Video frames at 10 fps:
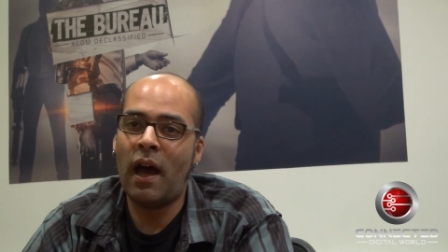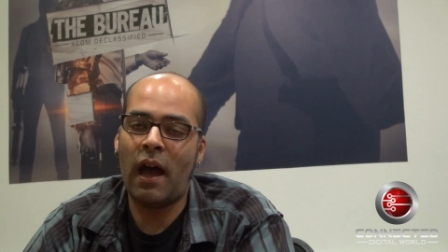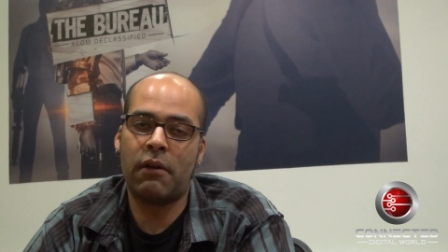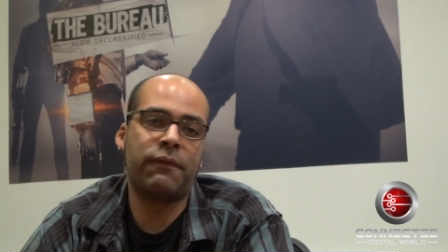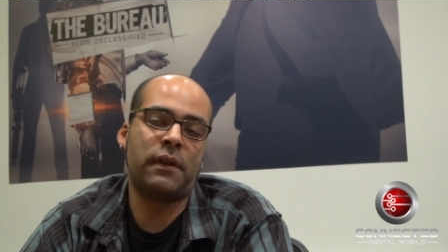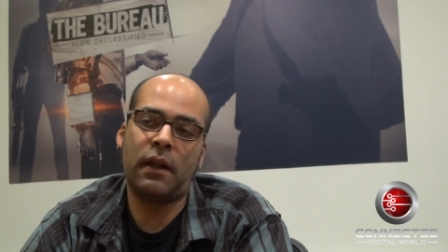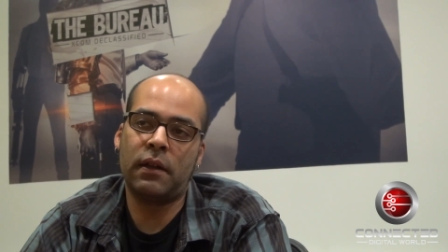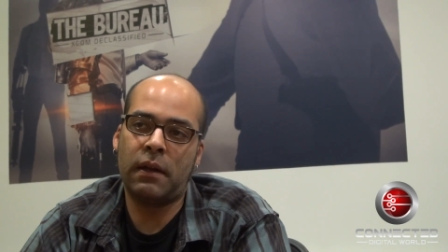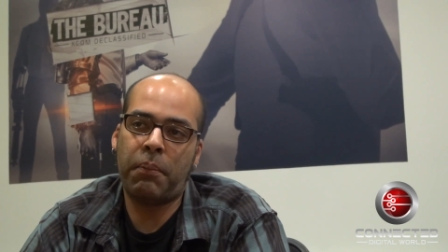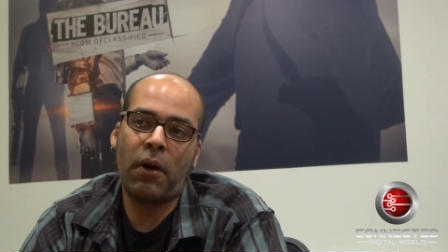higher
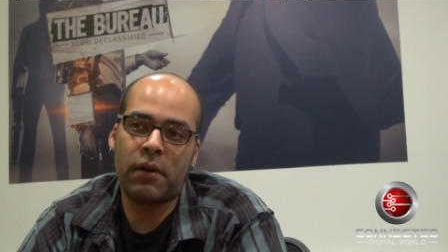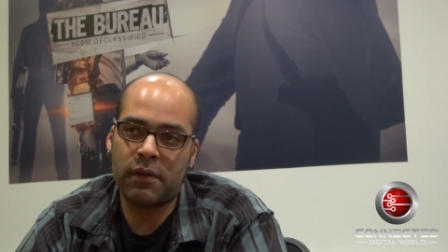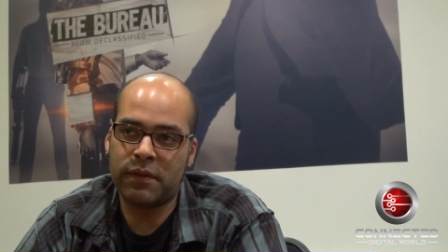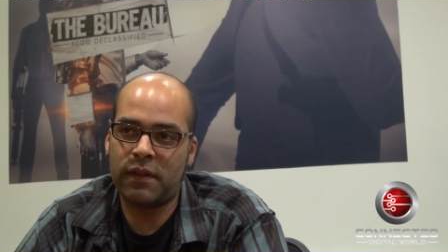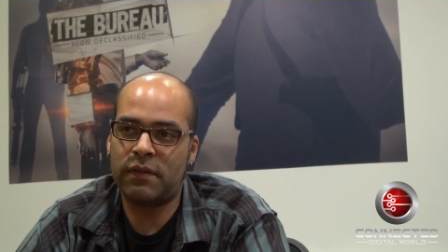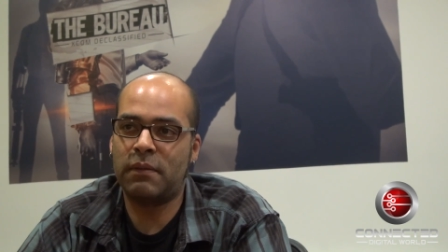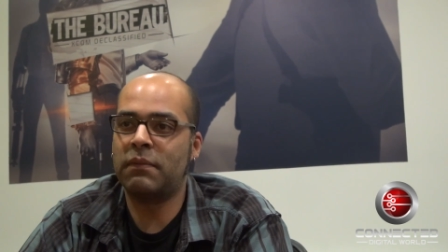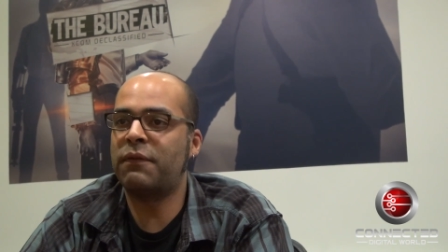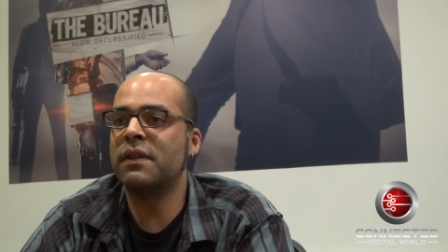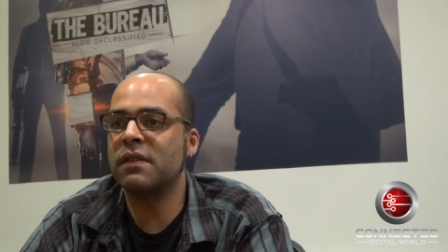fidelity particle
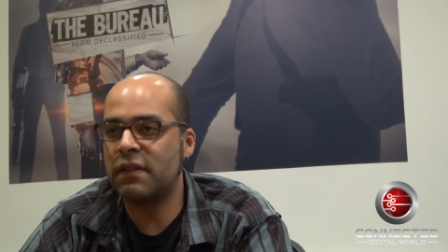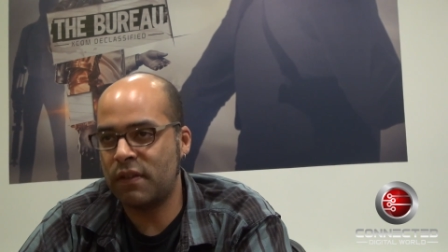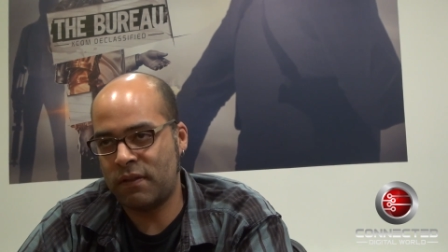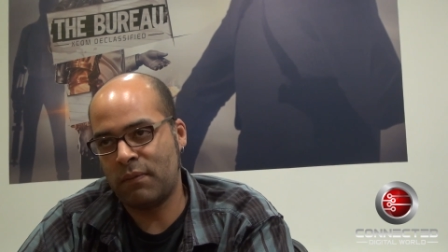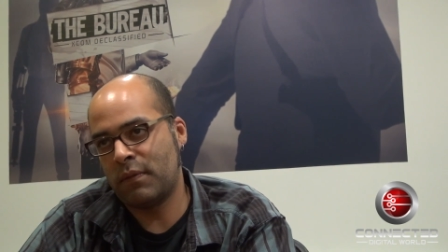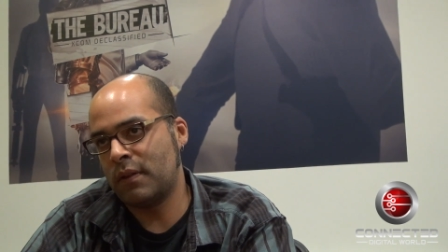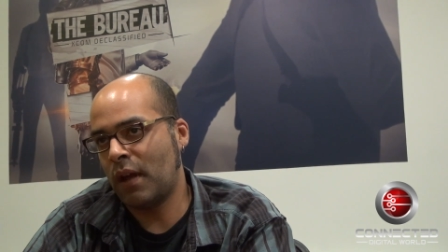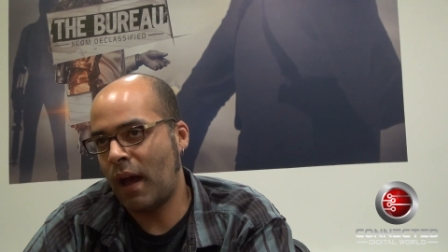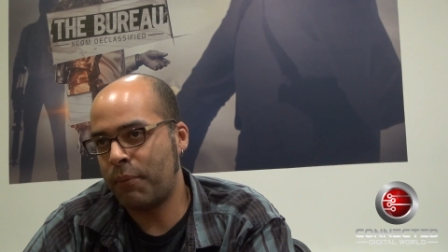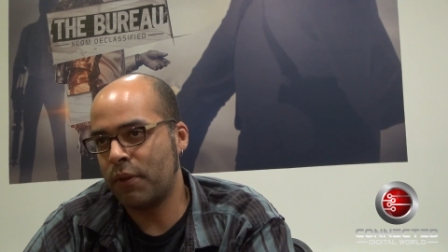systems, physics systems on
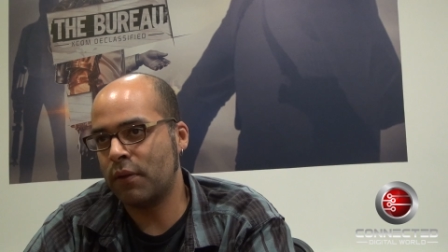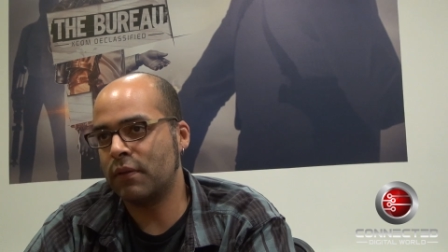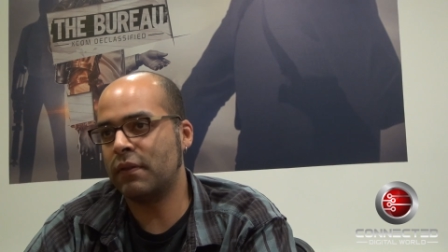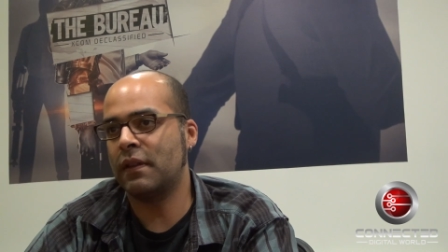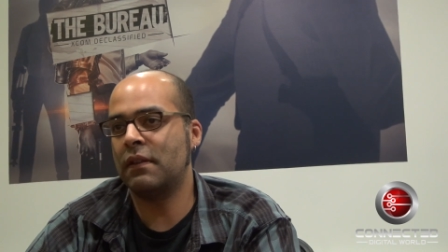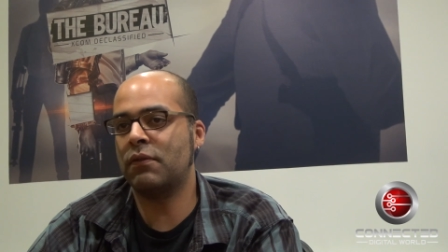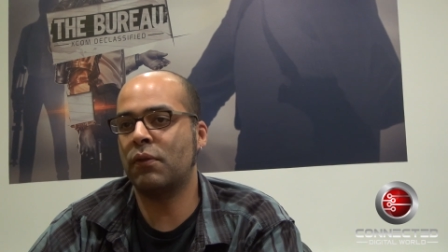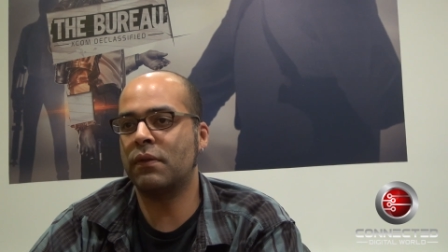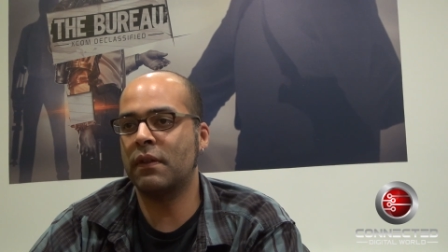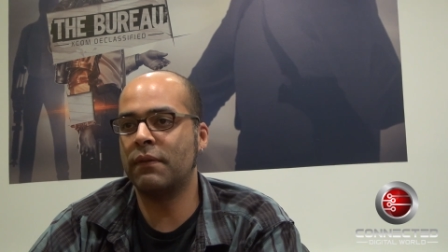top of those, these
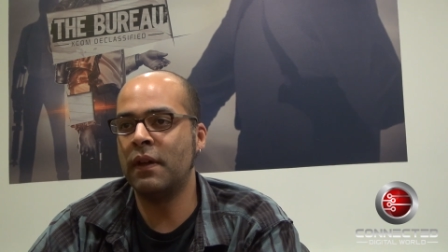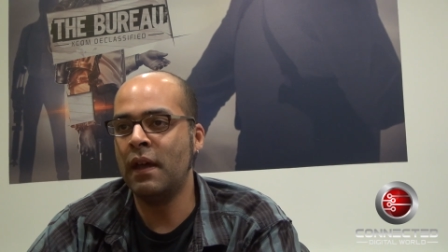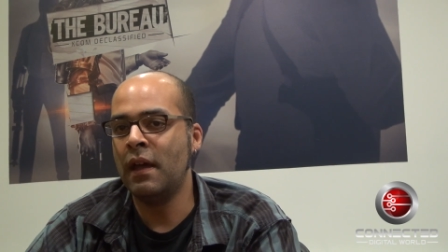sorts of,